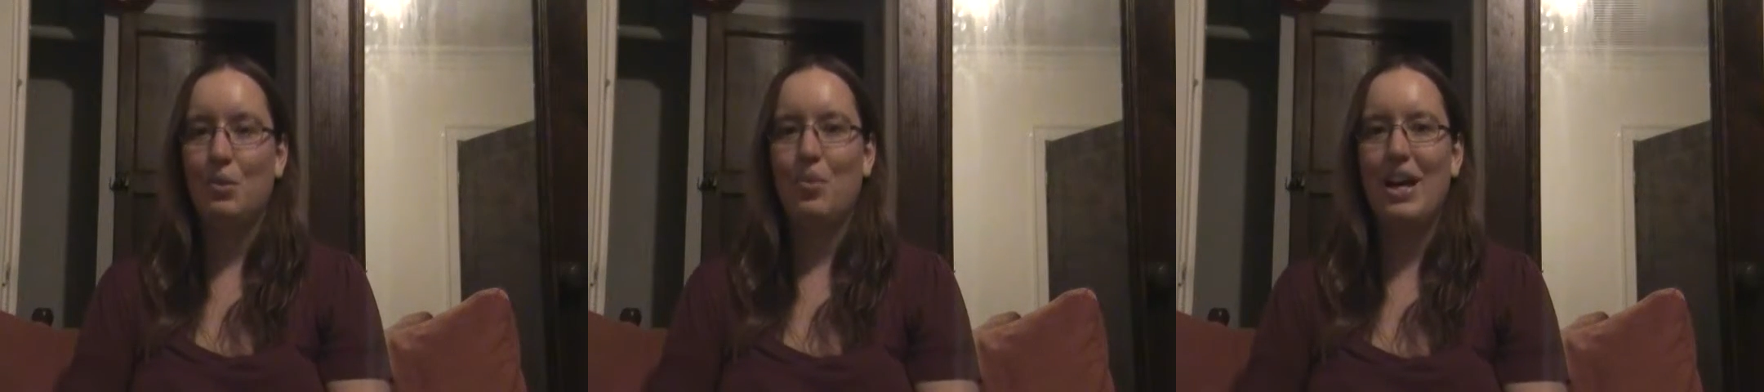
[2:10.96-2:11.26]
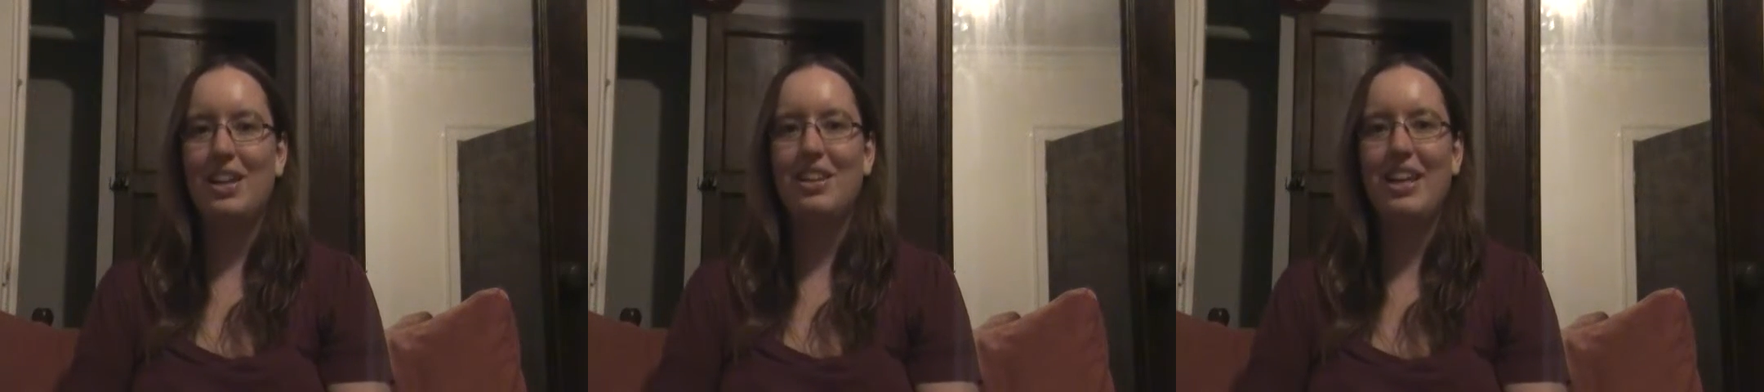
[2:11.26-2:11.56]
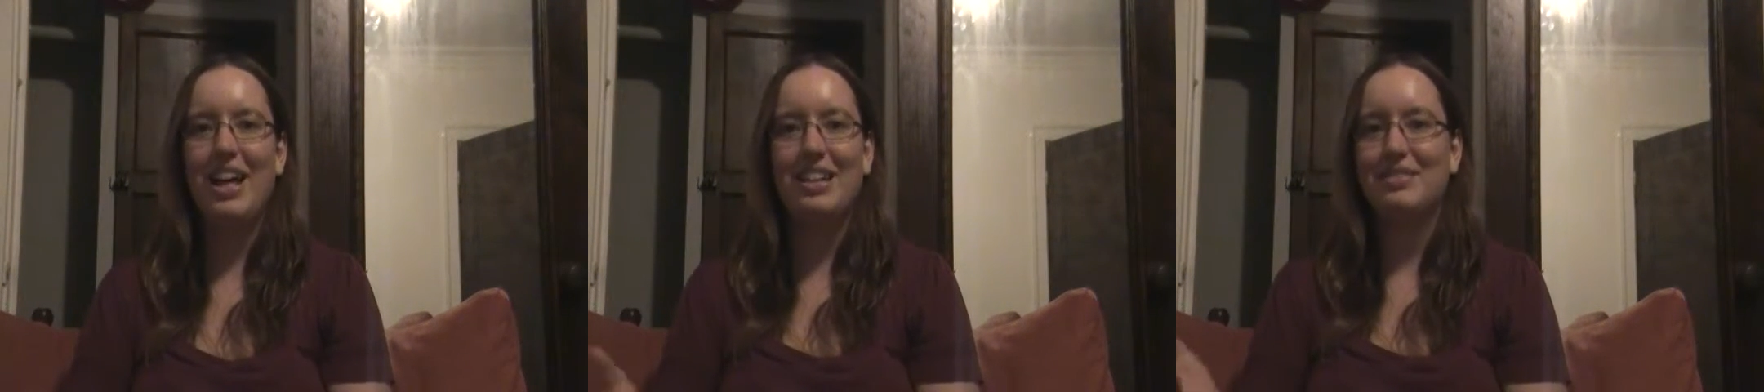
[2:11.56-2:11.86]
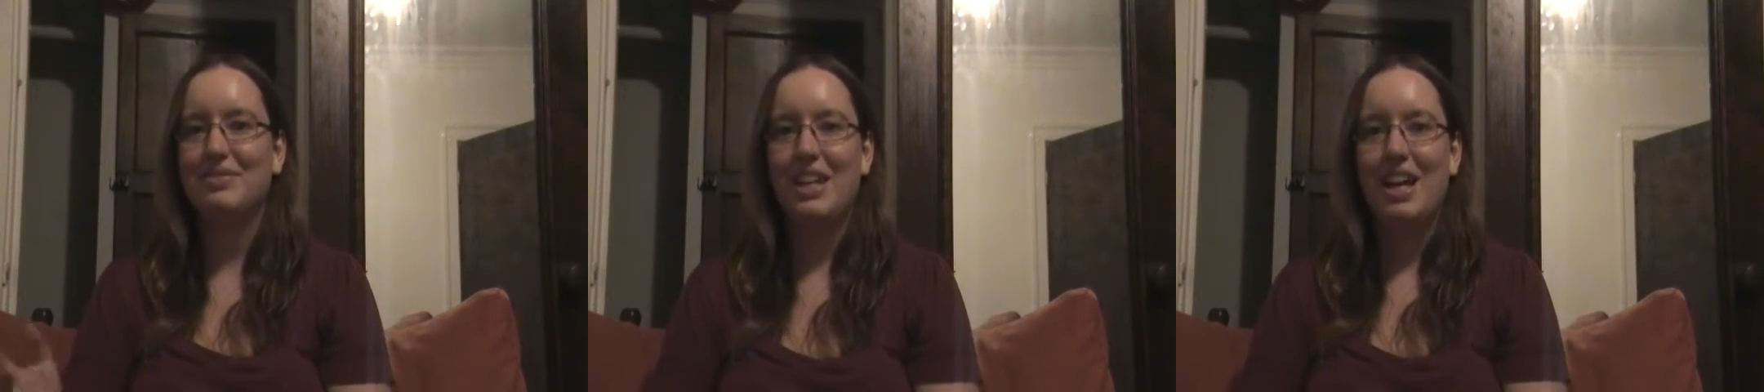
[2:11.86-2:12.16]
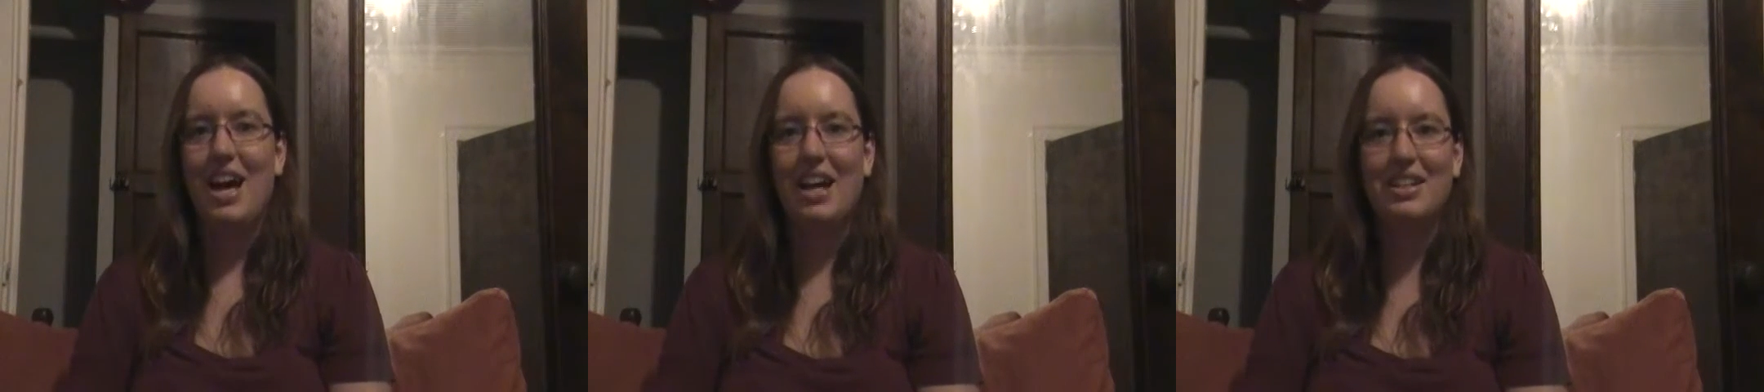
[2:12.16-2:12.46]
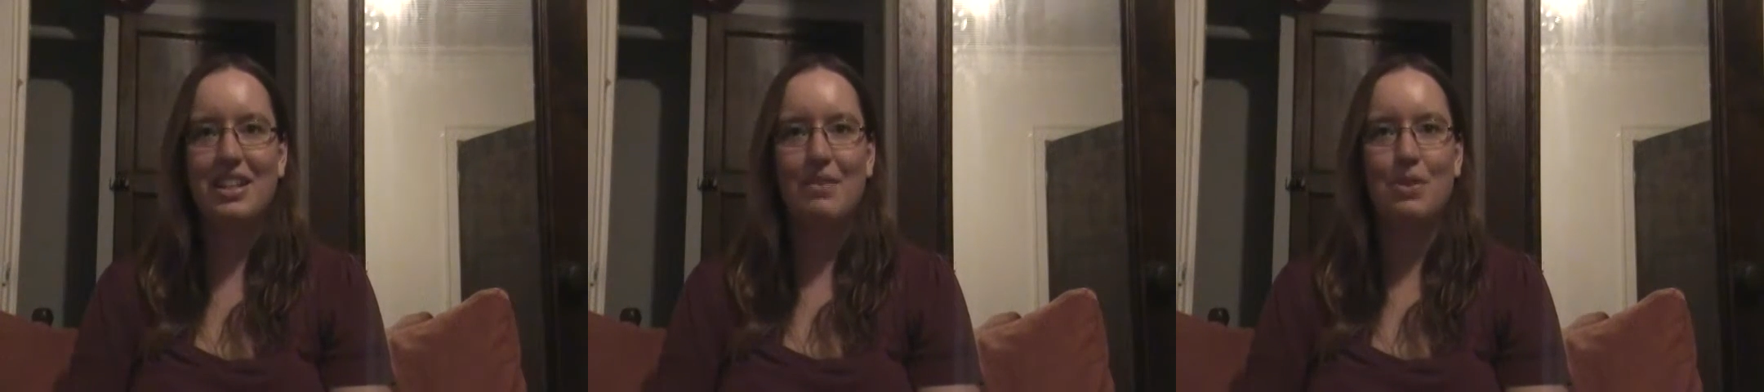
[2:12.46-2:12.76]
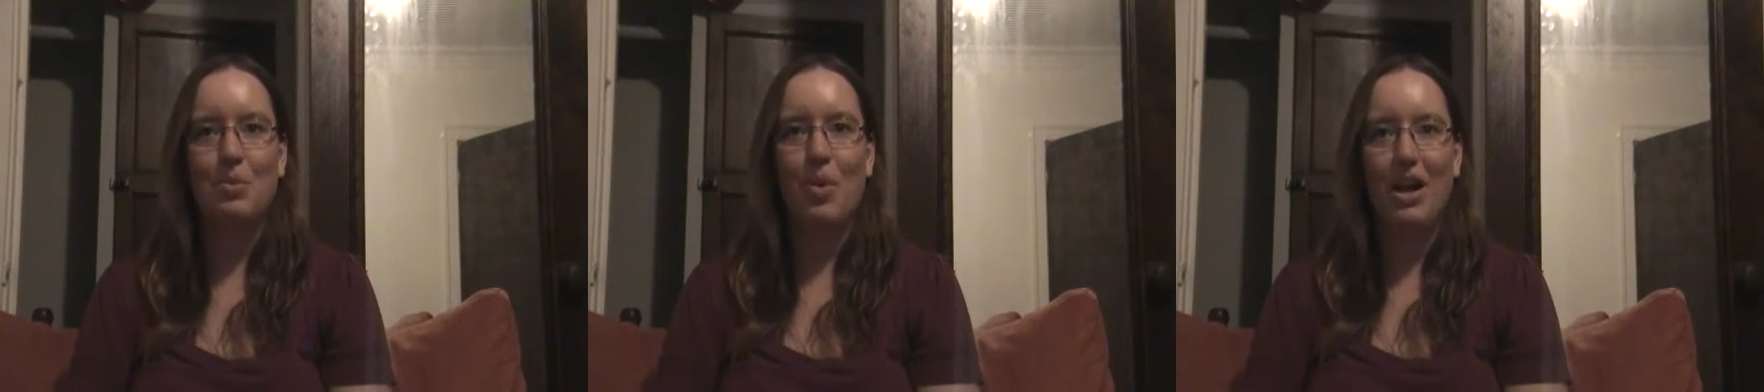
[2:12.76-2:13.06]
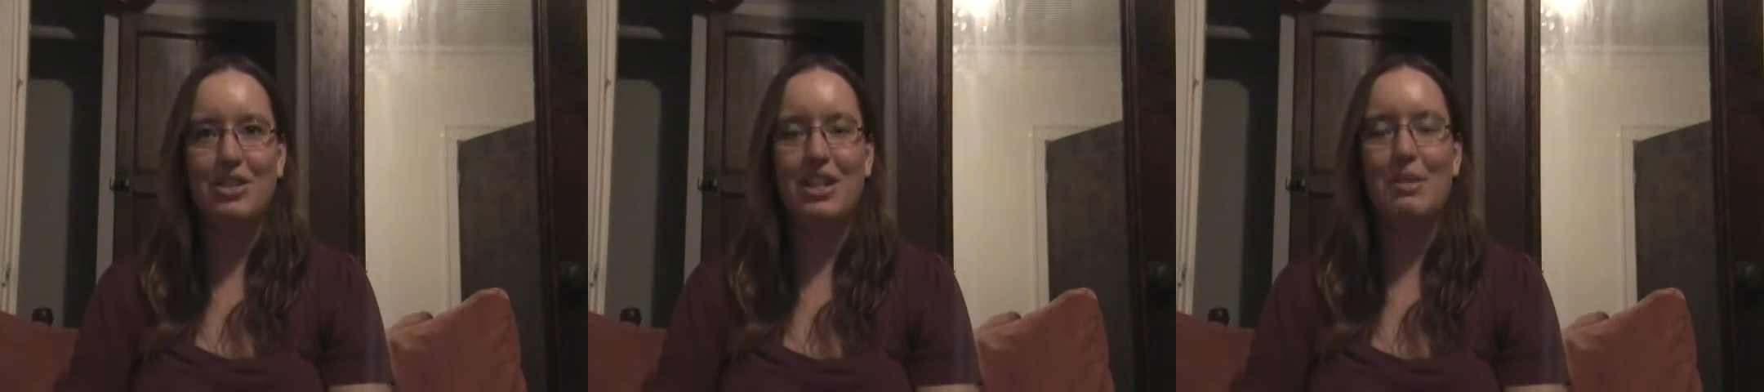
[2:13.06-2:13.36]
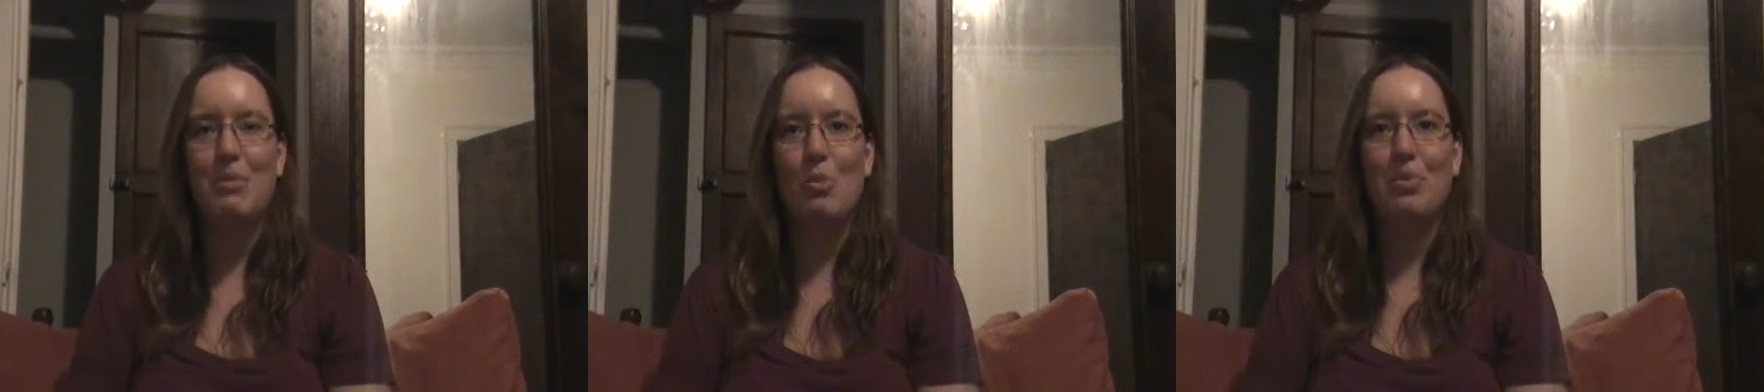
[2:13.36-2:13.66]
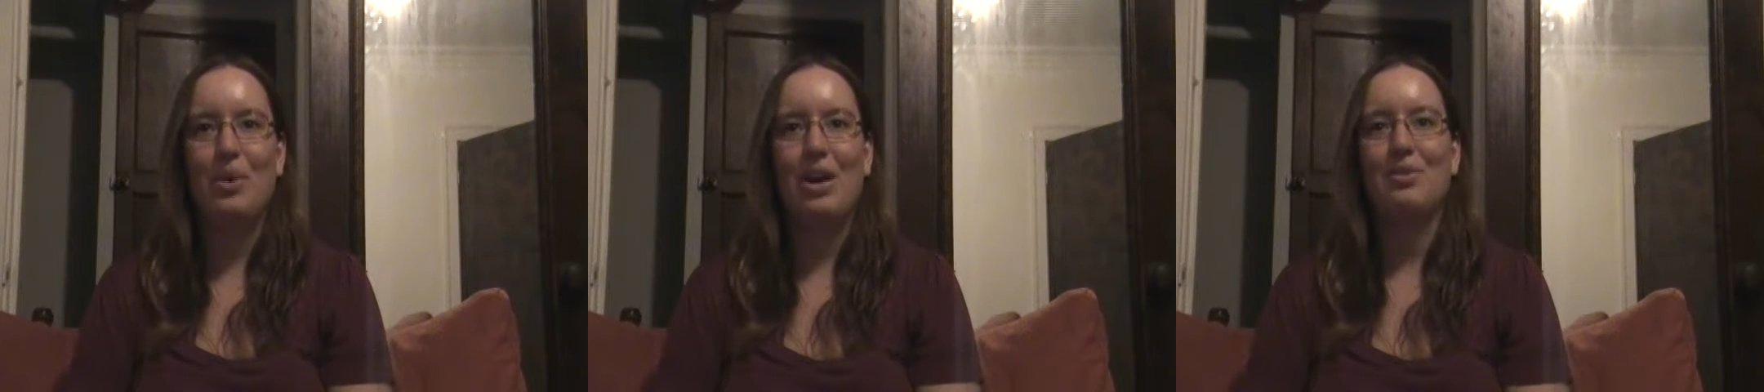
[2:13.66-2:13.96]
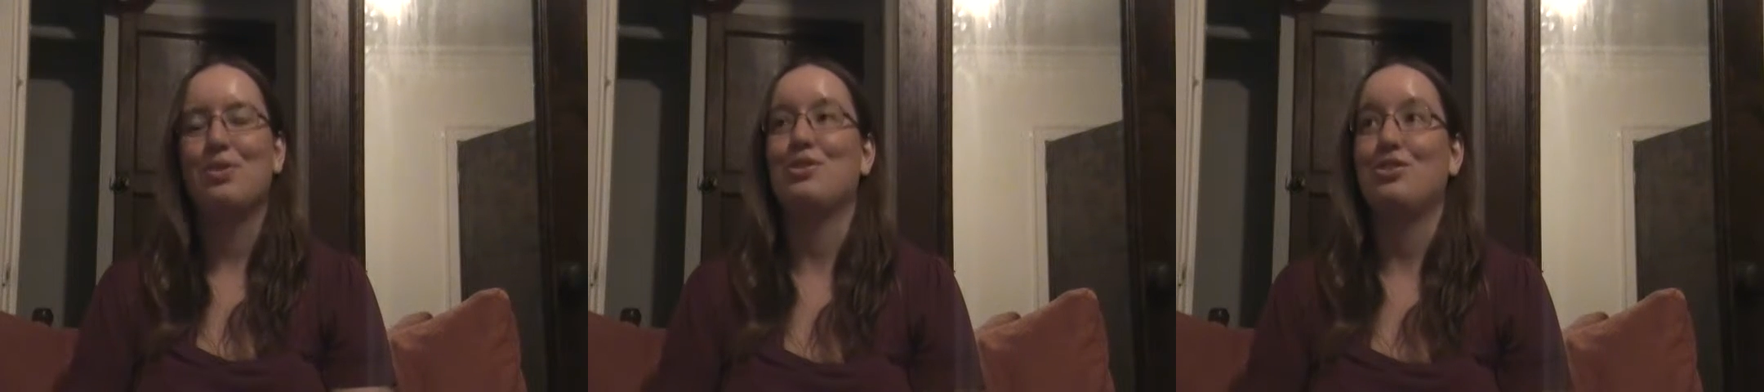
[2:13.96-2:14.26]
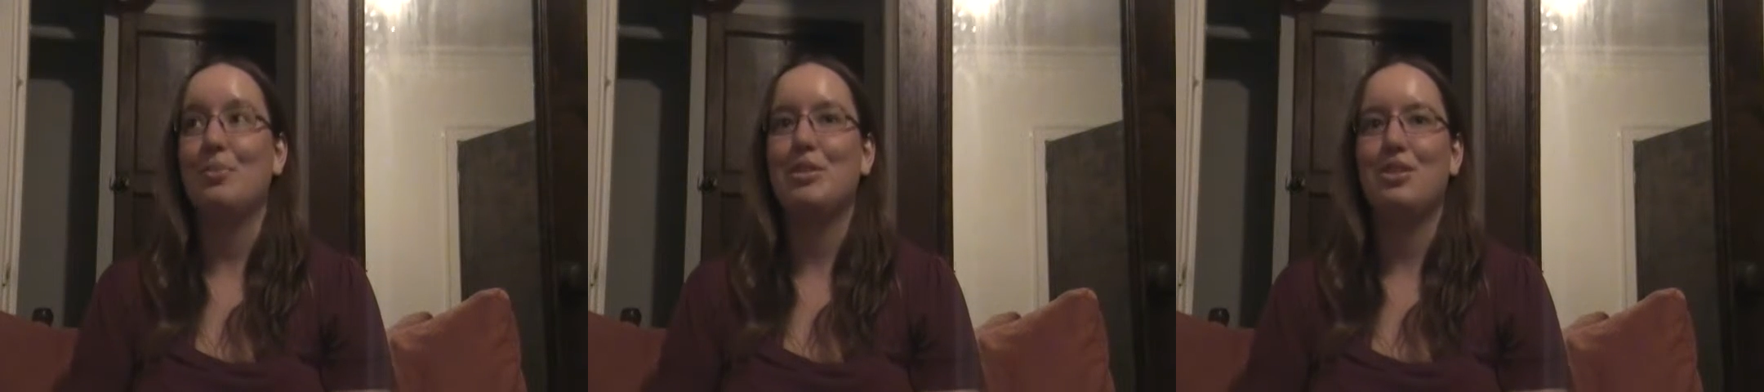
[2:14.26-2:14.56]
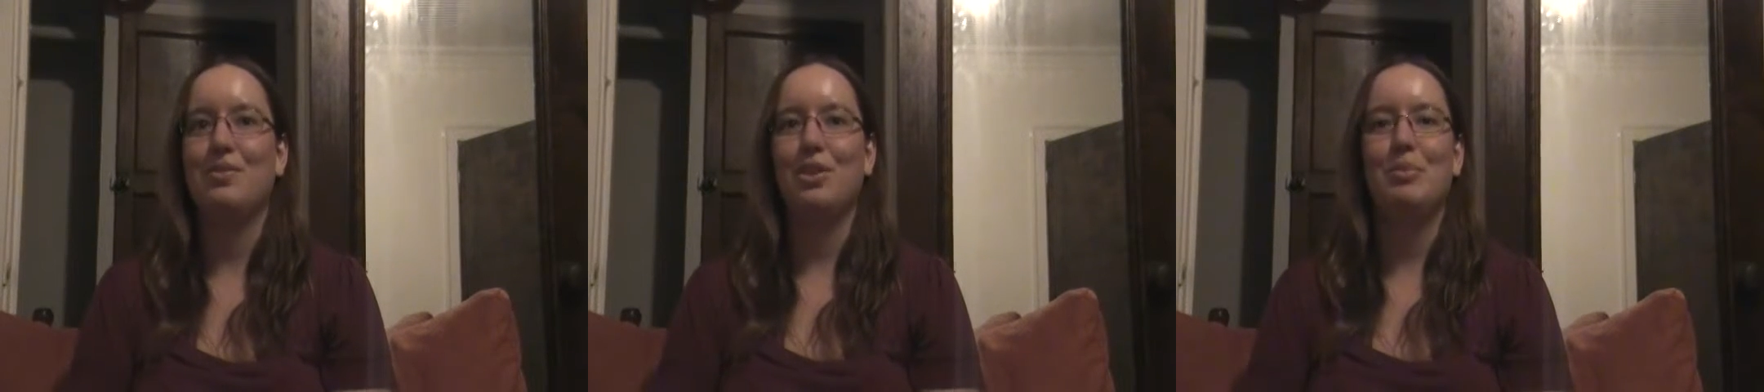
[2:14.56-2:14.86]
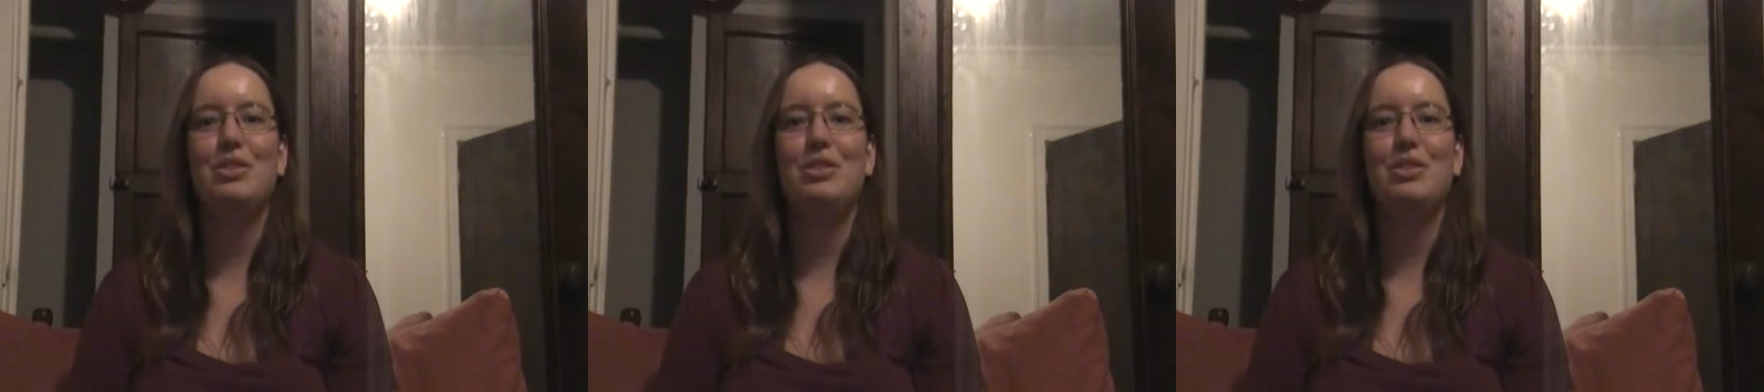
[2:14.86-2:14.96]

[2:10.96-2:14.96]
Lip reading: well, honestly, after watching him mope around for so much of the film,